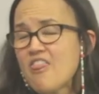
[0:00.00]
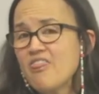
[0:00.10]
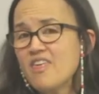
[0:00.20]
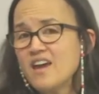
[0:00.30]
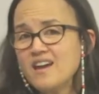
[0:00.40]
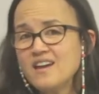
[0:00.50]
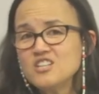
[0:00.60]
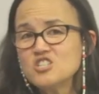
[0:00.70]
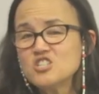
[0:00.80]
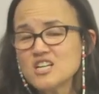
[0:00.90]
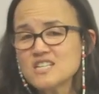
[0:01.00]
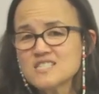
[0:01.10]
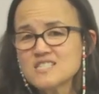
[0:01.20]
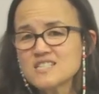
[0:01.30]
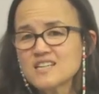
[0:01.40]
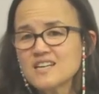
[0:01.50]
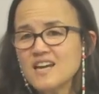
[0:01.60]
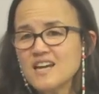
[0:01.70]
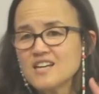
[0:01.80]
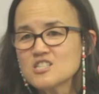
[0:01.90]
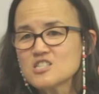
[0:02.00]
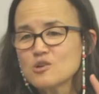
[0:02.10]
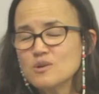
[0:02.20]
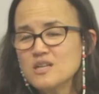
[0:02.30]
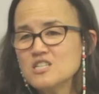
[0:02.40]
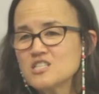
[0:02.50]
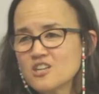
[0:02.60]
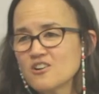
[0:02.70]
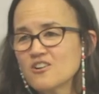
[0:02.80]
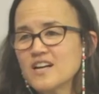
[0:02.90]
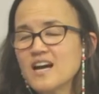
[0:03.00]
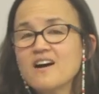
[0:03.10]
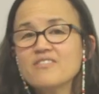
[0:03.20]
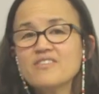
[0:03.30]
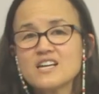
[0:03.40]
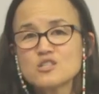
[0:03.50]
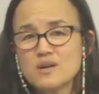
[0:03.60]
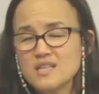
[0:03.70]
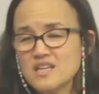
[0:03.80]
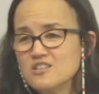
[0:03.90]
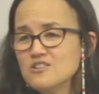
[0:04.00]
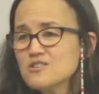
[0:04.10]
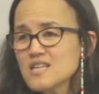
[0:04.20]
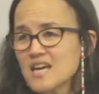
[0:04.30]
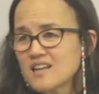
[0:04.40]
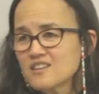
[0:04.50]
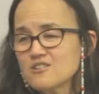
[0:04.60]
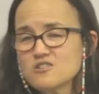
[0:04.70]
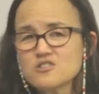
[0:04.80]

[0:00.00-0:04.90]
They just can't squeeze the urine out, and that's why they use catheters.